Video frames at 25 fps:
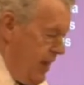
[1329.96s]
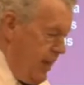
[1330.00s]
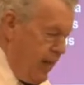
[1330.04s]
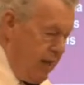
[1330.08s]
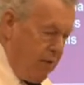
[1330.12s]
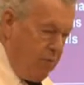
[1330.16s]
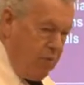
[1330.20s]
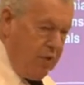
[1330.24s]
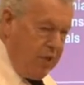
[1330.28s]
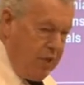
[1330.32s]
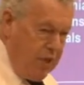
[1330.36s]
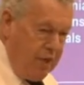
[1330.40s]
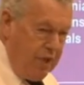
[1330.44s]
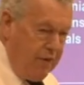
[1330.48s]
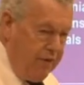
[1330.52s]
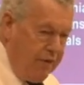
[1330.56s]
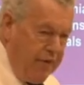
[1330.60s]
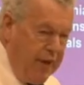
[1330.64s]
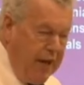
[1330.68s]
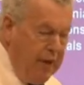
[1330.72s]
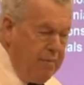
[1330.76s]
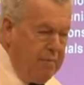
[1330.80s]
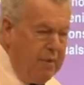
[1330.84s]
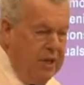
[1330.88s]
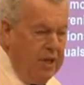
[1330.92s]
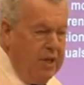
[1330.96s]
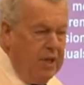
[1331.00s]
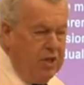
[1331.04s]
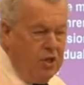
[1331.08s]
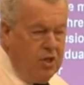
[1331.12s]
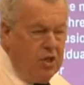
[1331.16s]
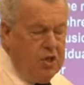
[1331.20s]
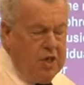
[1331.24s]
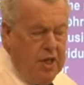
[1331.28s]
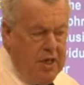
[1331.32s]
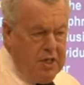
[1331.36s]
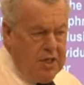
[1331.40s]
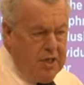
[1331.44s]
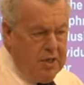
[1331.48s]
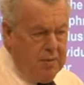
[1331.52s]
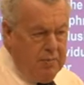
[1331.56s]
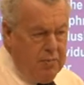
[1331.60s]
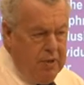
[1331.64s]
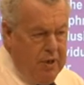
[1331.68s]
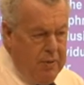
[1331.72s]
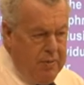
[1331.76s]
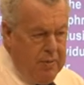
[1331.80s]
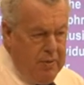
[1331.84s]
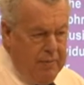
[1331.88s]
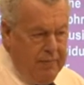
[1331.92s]
within the family has created a
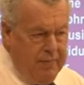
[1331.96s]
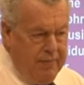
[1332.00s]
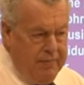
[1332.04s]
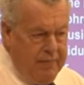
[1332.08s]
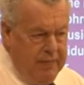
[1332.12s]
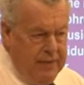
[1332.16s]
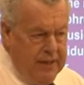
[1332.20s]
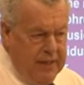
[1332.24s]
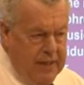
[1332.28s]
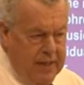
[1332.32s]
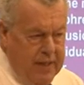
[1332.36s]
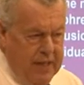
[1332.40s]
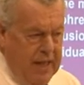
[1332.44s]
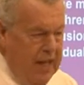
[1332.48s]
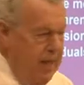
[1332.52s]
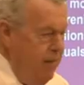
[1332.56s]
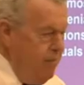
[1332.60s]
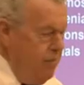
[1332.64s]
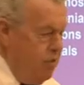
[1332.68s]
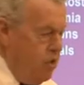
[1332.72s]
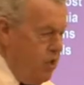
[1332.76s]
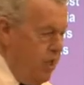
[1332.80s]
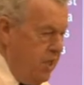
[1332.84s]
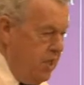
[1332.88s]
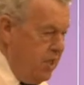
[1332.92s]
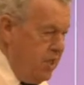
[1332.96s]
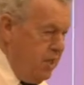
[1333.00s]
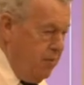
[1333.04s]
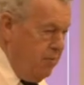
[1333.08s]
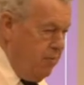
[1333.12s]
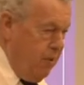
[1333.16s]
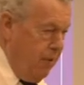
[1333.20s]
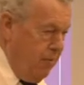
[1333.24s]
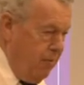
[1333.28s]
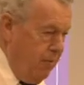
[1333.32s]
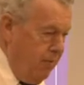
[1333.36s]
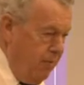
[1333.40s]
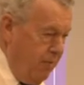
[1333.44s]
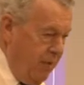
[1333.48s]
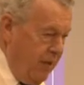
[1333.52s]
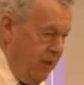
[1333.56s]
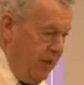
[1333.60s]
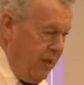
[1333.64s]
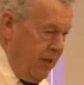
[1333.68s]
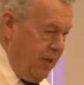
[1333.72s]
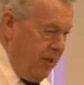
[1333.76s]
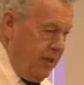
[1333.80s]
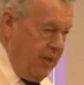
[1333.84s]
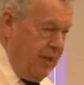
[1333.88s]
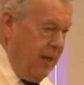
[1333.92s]
problem. They haven't created a problem.
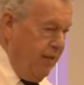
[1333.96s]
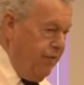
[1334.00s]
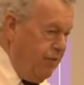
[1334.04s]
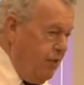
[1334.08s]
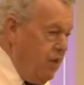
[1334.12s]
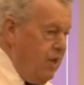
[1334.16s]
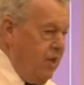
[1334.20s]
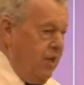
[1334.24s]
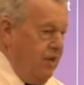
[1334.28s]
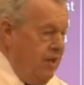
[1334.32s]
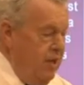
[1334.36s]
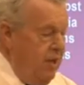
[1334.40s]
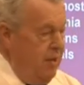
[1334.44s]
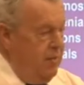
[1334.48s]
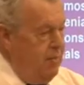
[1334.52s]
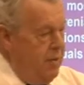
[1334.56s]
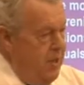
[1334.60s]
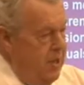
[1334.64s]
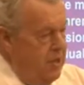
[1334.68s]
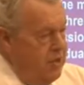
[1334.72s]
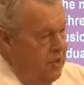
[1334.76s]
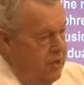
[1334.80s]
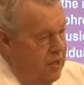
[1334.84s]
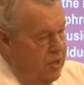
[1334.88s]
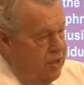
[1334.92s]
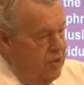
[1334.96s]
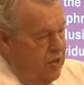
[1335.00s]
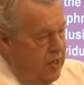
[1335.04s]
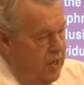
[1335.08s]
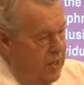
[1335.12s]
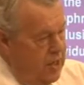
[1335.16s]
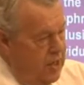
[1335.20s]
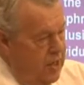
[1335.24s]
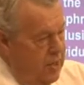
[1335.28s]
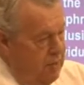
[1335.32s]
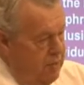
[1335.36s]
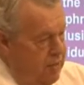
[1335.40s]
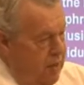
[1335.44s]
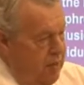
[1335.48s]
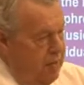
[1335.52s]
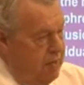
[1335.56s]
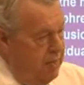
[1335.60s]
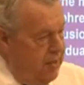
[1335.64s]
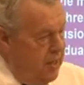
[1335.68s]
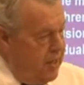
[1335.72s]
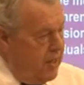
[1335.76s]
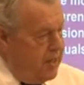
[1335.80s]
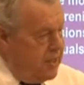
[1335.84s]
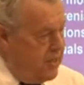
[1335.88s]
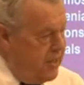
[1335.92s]
The person's created the problem,
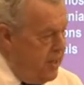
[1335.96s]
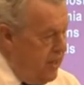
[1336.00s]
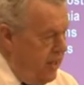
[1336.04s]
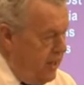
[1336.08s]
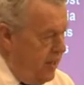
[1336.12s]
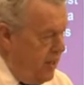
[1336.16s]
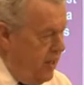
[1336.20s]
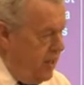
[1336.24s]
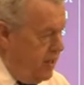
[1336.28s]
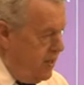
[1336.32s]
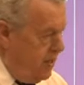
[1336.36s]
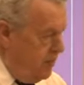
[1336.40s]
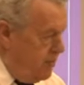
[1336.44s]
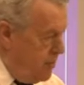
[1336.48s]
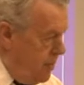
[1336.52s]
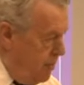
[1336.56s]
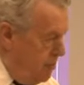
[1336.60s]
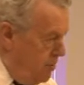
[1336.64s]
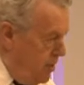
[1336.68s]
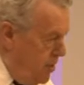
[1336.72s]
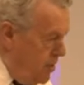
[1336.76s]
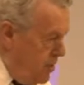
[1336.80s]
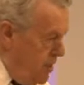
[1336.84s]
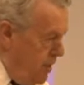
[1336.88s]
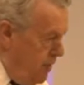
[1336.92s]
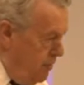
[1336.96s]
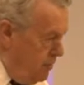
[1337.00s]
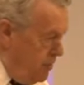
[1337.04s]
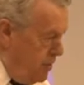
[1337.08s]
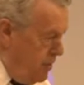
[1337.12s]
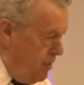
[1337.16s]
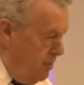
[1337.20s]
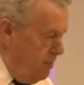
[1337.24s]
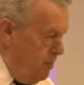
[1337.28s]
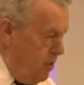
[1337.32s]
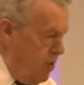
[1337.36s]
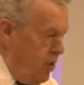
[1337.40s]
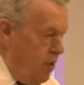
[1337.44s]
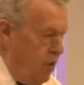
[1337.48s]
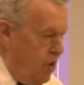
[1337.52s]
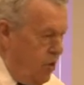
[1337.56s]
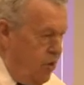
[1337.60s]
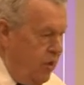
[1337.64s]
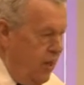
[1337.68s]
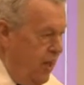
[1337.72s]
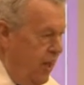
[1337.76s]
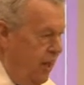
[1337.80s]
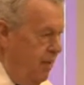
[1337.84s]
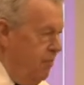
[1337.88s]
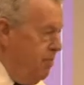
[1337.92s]
but they see it as if somebody's after them.
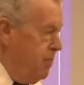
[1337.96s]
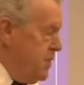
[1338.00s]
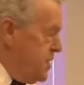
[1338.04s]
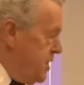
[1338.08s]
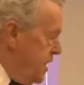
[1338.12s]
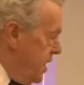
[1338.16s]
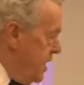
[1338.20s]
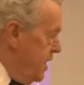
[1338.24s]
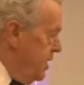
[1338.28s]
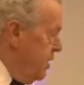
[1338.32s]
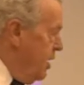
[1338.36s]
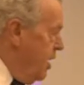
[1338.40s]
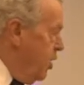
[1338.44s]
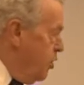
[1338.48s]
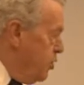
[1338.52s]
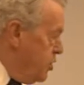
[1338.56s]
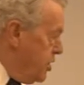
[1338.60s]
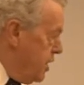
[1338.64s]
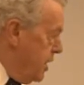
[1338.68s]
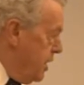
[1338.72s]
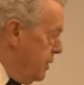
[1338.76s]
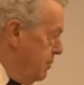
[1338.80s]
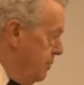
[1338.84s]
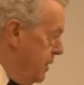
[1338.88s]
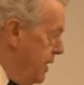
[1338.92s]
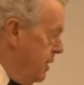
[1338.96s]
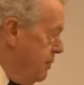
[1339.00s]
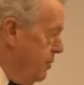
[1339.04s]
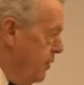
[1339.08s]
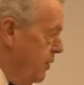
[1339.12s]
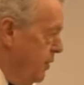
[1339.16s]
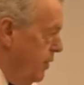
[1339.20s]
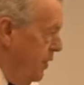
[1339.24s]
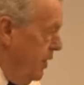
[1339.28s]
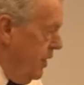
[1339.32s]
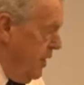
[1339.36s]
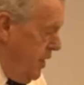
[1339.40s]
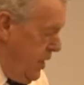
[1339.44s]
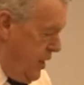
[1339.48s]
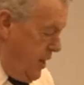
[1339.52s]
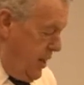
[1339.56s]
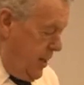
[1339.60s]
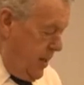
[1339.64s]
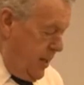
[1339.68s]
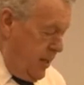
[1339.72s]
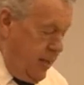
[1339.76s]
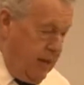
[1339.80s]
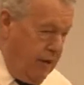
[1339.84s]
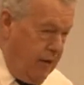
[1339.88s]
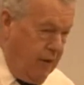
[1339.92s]
Particularly elderly people,
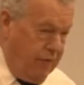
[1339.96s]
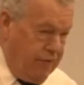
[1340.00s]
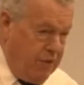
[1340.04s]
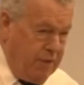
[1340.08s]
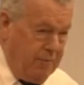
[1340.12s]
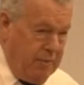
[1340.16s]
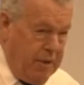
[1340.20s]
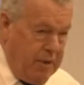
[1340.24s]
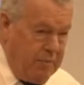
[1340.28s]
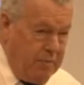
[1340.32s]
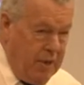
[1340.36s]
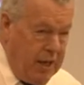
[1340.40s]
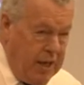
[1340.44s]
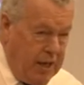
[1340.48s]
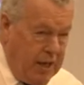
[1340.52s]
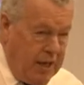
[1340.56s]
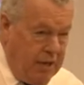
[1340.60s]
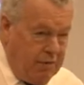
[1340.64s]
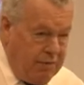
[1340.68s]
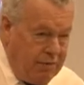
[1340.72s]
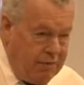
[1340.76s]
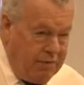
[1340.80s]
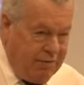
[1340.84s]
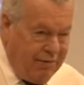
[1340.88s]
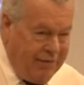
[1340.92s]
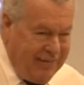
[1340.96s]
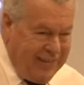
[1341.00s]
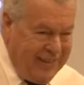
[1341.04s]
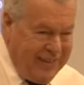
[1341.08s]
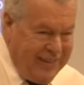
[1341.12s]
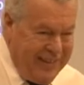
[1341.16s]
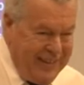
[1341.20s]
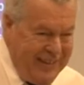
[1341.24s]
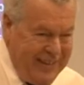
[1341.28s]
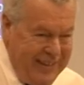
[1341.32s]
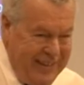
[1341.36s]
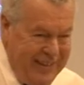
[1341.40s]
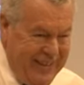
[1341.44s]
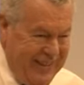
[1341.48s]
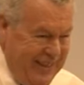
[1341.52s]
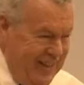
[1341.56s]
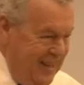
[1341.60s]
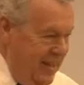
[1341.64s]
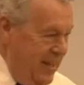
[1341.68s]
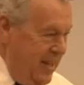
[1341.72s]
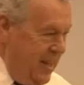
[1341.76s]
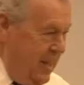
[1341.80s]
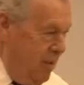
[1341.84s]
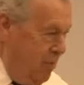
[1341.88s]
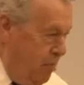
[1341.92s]
they're after my money.
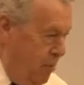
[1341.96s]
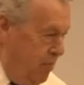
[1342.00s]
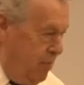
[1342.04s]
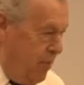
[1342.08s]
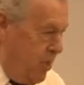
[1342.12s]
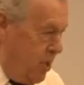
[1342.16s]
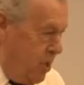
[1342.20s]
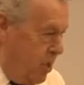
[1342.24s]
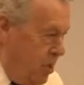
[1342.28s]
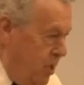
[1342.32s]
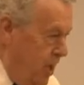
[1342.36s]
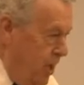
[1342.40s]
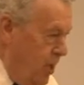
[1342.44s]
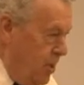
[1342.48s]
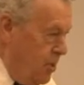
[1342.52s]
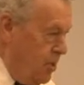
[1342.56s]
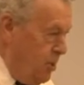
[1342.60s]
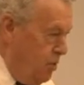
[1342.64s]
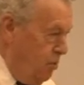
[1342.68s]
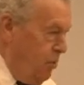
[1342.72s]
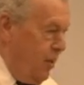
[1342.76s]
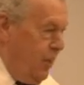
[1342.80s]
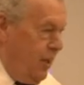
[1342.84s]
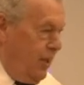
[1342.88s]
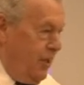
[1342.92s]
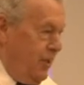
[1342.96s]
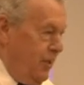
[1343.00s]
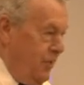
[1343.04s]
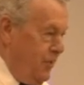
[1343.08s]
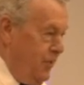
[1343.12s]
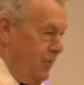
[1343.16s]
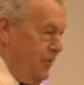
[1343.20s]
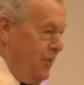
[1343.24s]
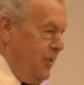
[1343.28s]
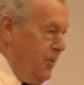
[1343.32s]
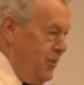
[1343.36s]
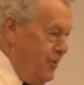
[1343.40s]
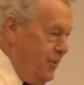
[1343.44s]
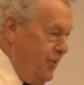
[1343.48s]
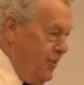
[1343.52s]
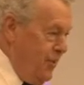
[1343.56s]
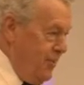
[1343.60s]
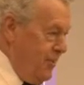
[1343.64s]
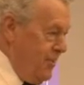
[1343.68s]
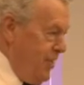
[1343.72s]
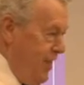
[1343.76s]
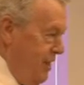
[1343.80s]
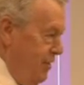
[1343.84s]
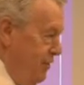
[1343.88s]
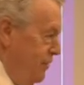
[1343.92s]
They want me to change the will and all that sort of
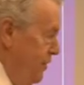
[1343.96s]
stuff,